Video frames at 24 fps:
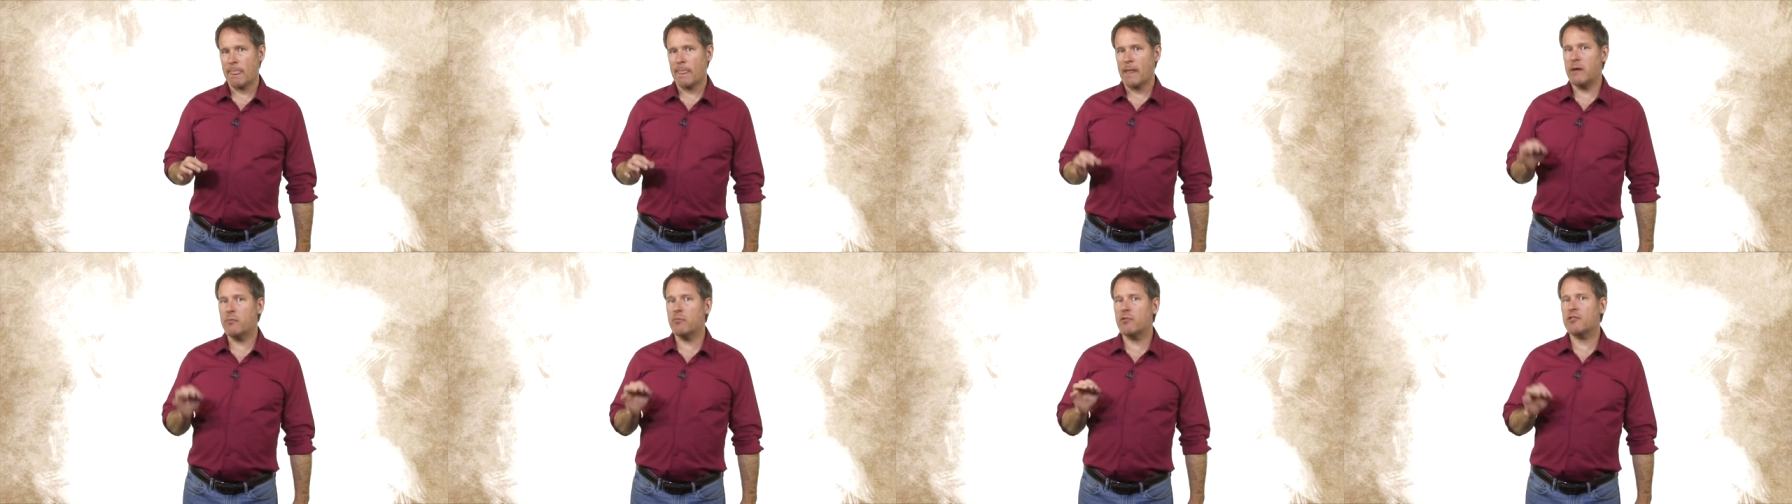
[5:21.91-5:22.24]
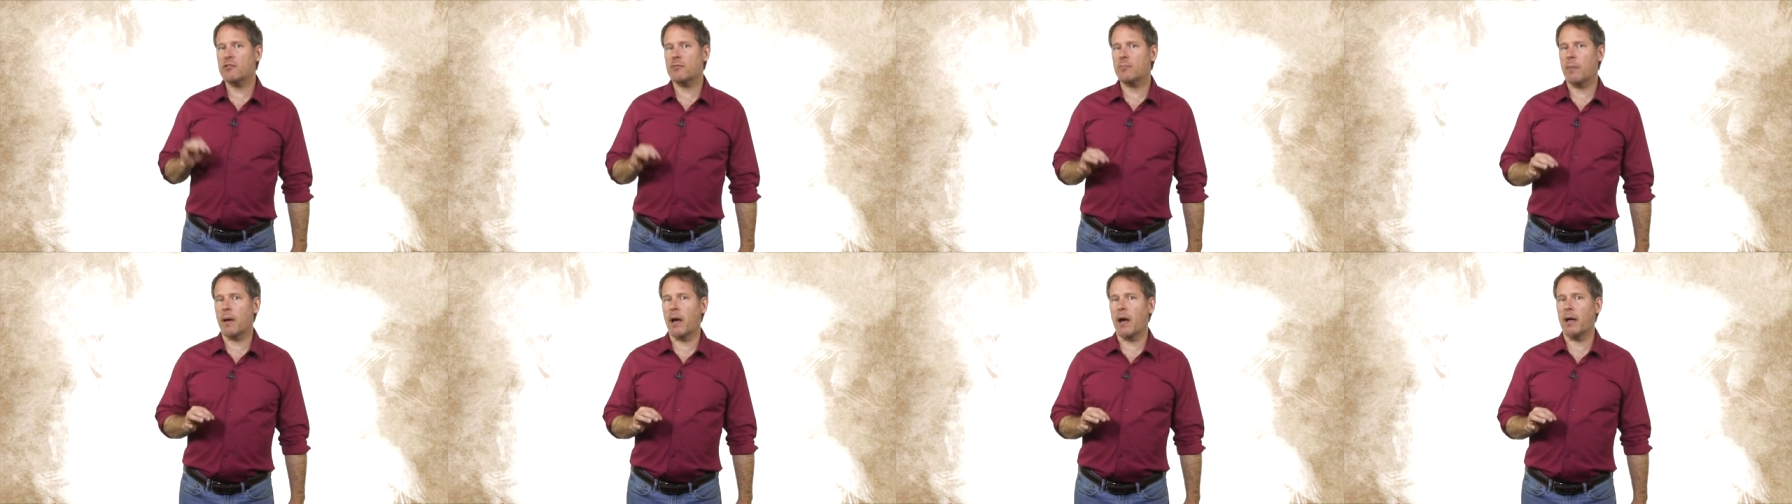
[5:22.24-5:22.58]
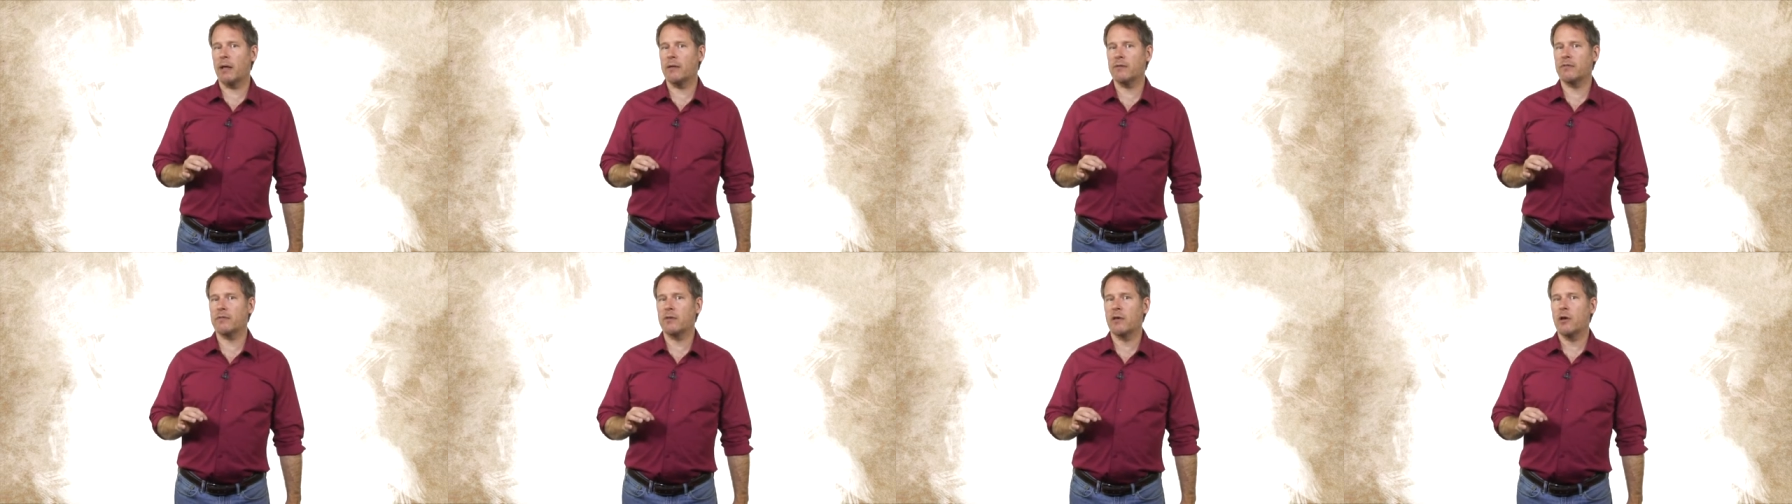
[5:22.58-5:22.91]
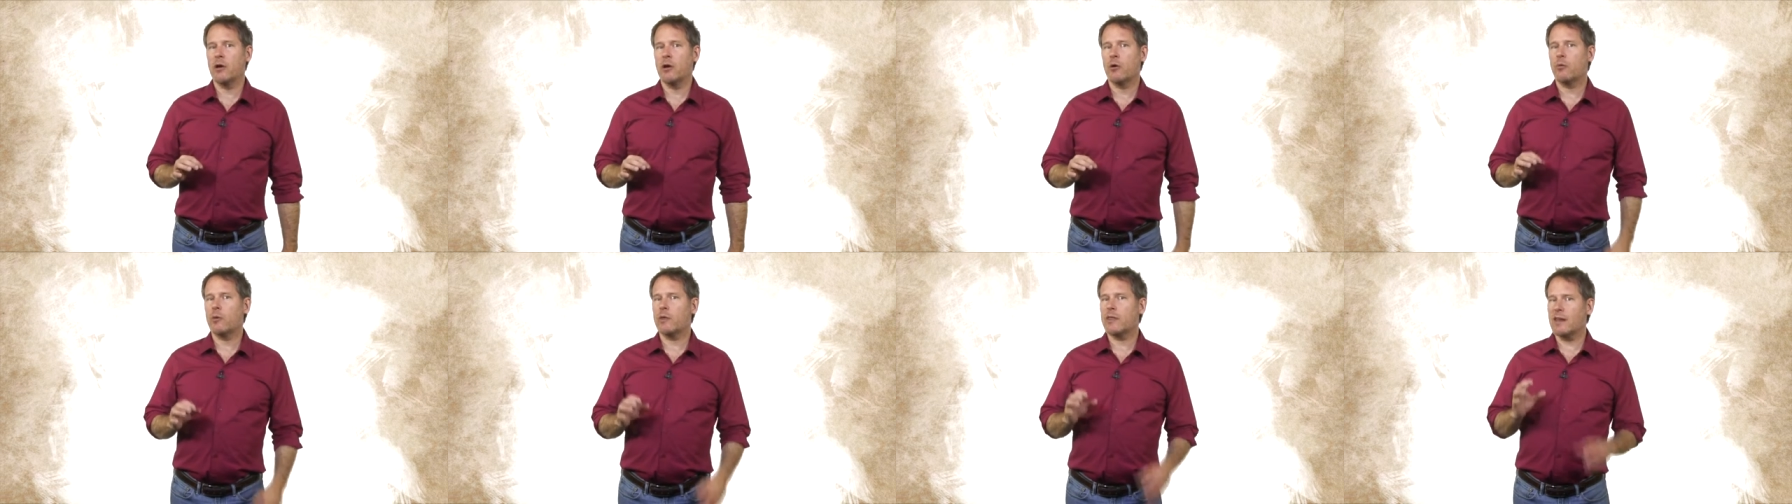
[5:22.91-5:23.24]
he responds
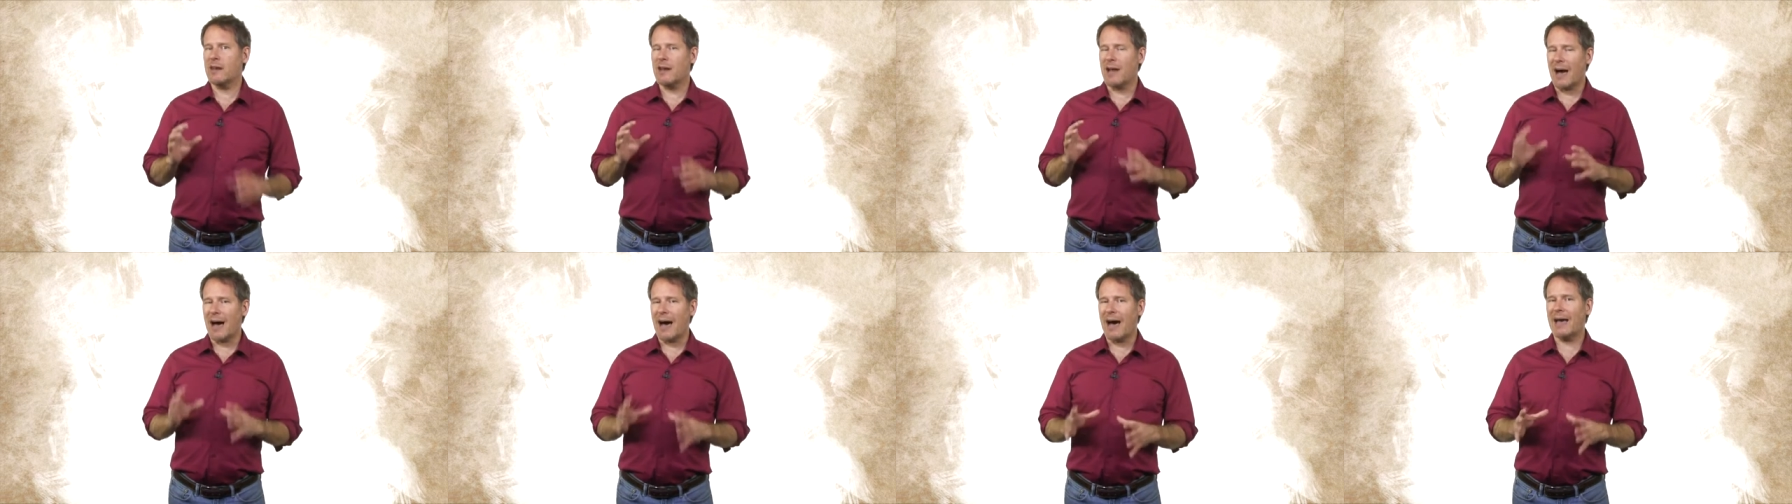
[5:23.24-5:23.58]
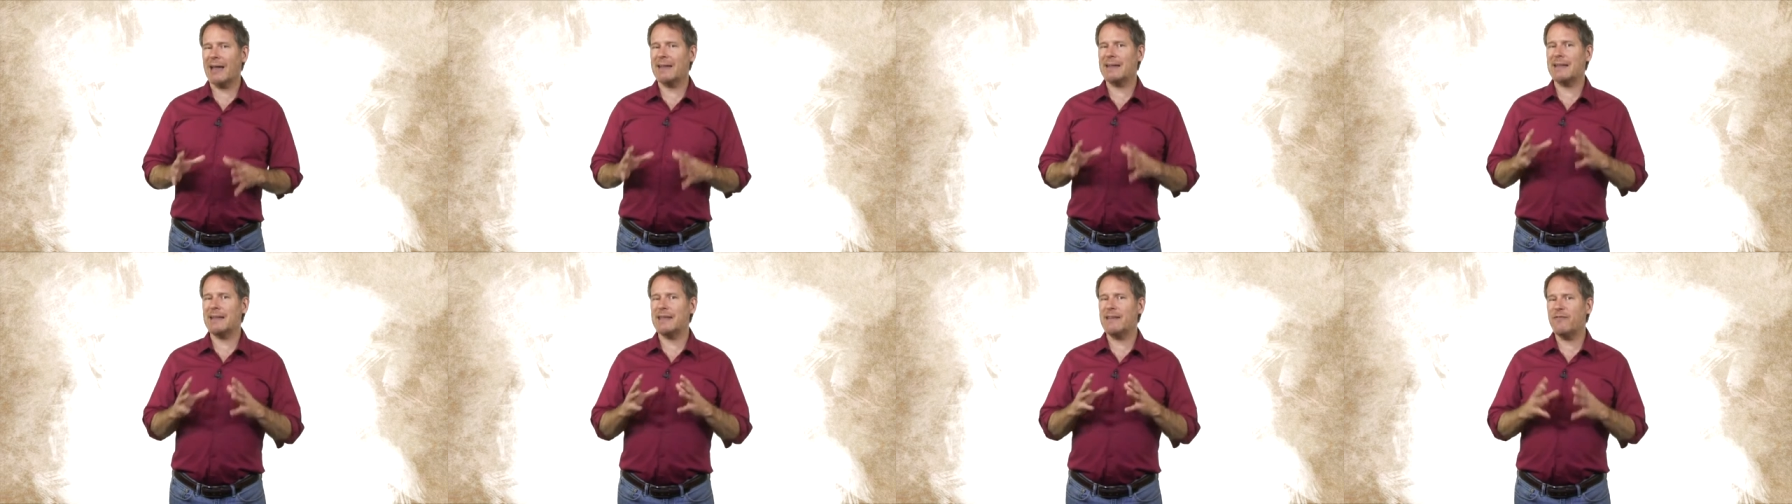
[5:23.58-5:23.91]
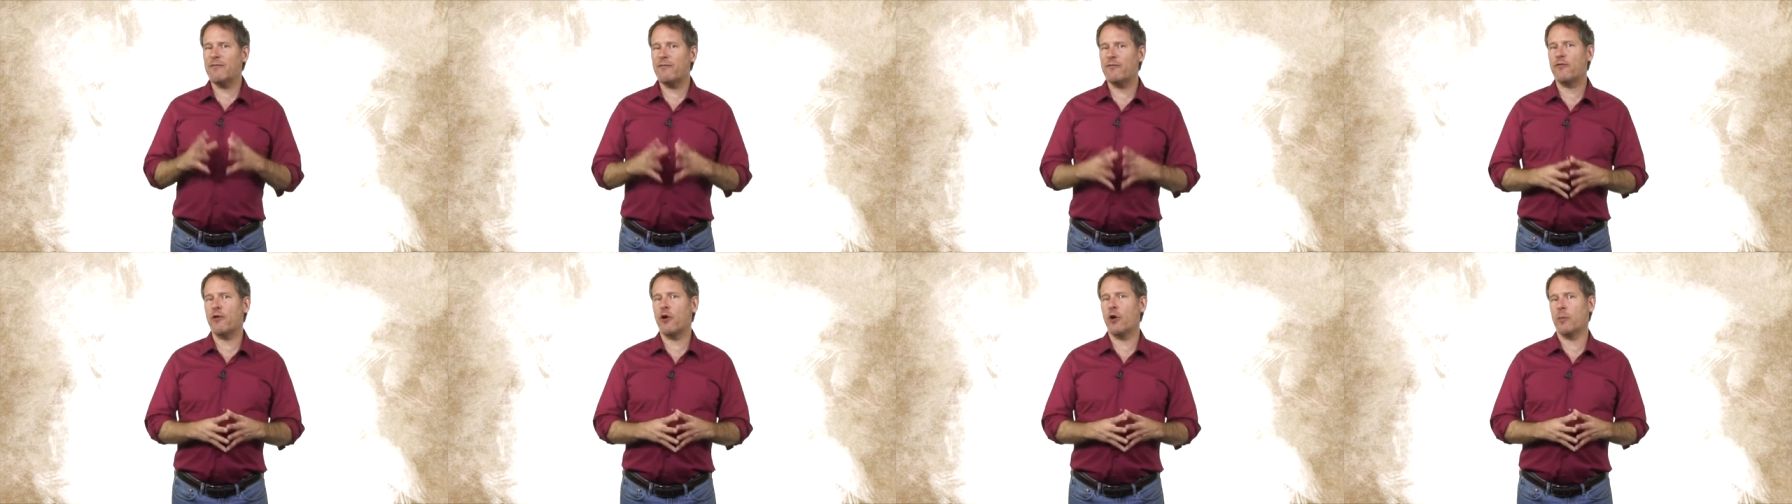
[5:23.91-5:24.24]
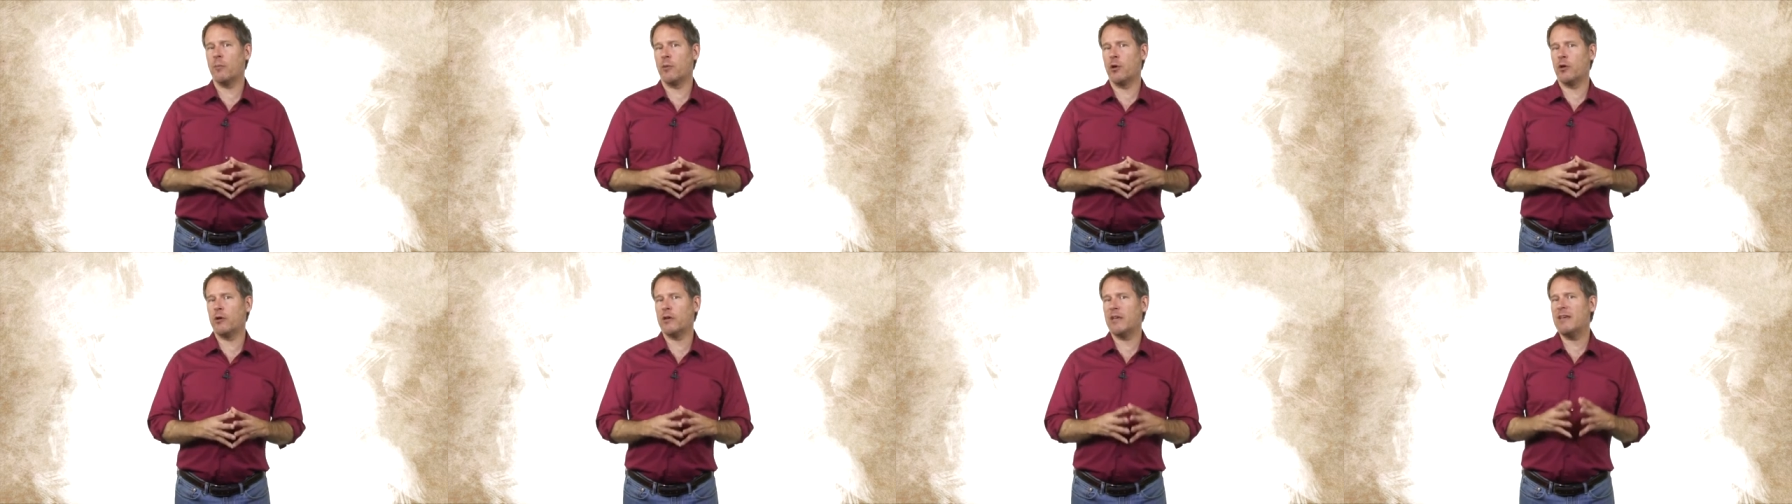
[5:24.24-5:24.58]
with an oddly formal,